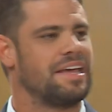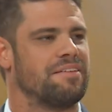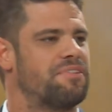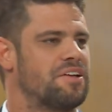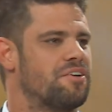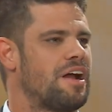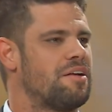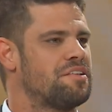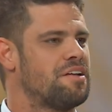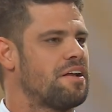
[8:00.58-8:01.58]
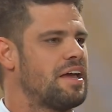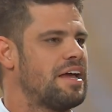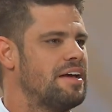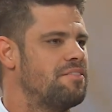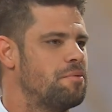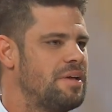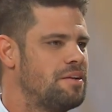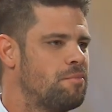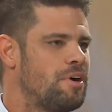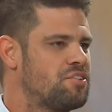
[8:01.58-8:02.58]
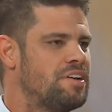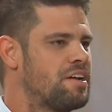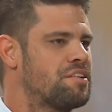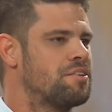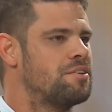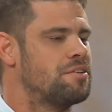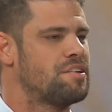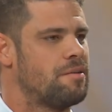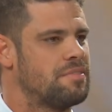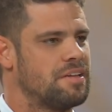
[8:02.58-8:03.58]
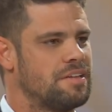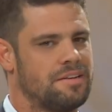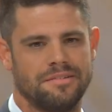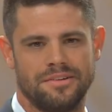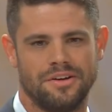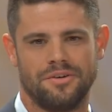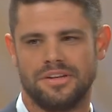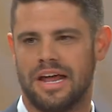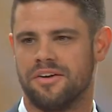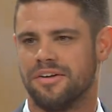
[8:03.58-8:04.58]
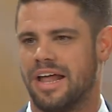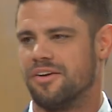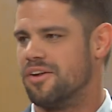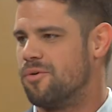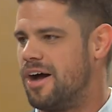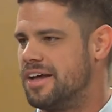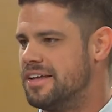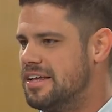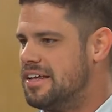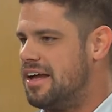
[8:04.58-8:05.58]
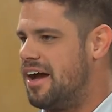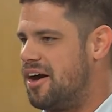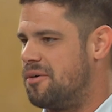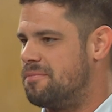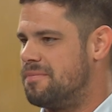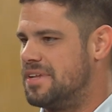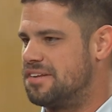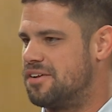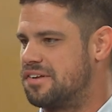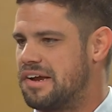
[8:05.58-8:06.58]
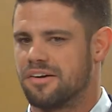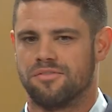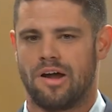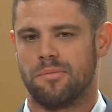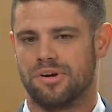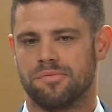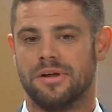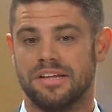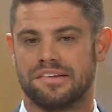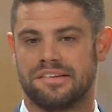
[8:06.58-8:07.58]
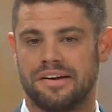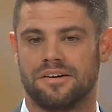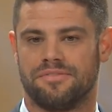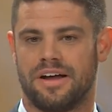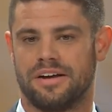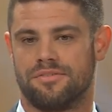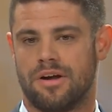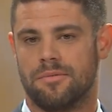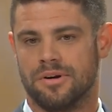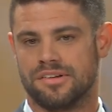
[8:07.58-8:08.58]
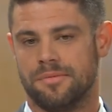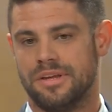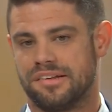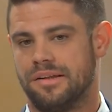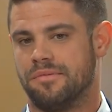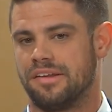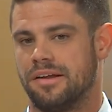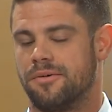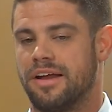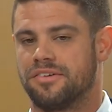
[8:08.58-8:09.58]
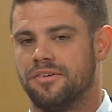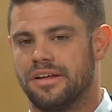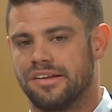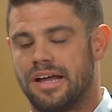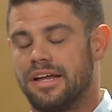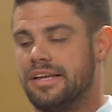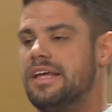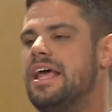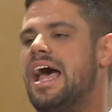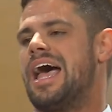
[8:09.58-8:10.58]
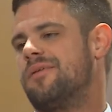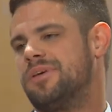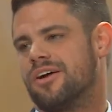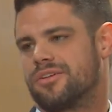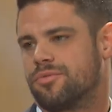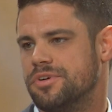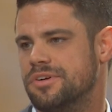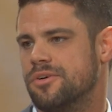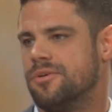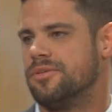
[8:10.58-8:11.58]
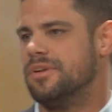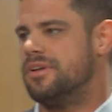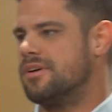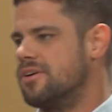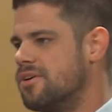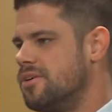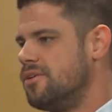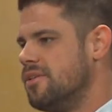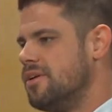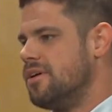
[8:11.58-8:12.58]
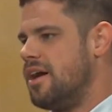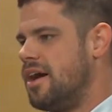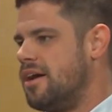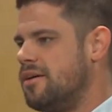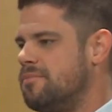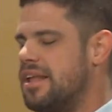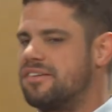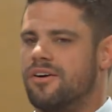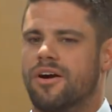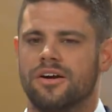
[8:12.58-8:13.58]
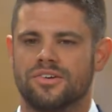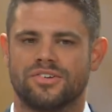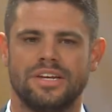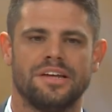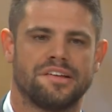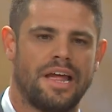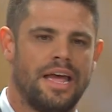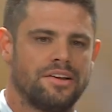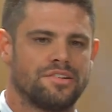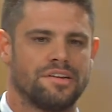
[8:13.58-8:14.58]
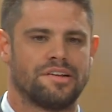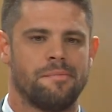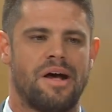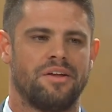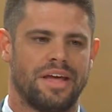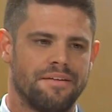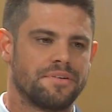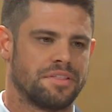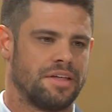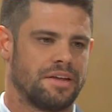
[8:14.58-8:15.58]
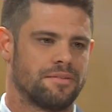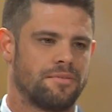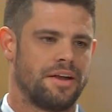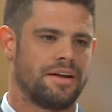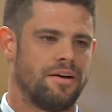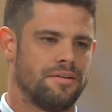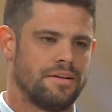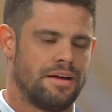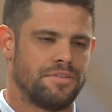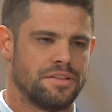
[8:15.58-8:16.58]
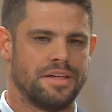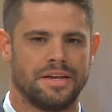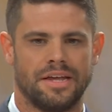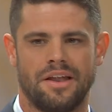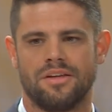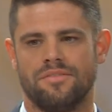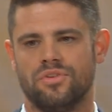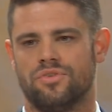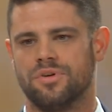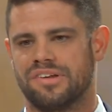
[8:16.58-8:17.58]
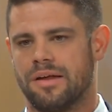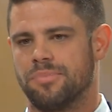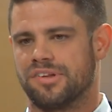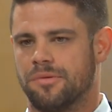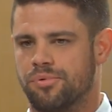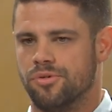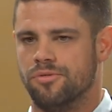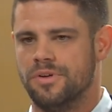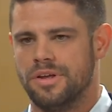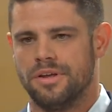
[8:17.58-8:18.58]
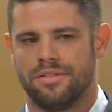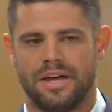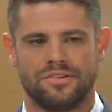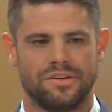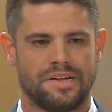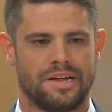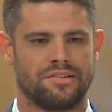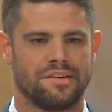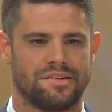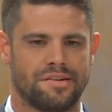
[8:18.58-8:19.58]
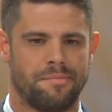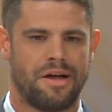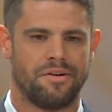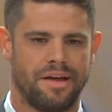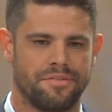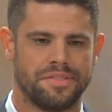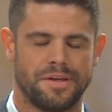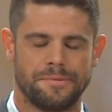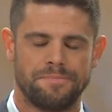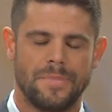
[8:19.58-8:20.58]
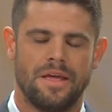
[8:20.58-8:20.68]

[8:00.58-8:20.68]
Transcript: I can't figure out. It's not like I ever made him watch Dexter or something, and, you know, he, I, don't, I don't know why. Um, he's so scared of robbers, but he is terrified of robbers. To me, it seems an irrational anxiety. Abby, our three year old girl, uh, bless her heart, she is anxious about everything right now, everything. And I'll give you two examples to prove that she's anxious about everything.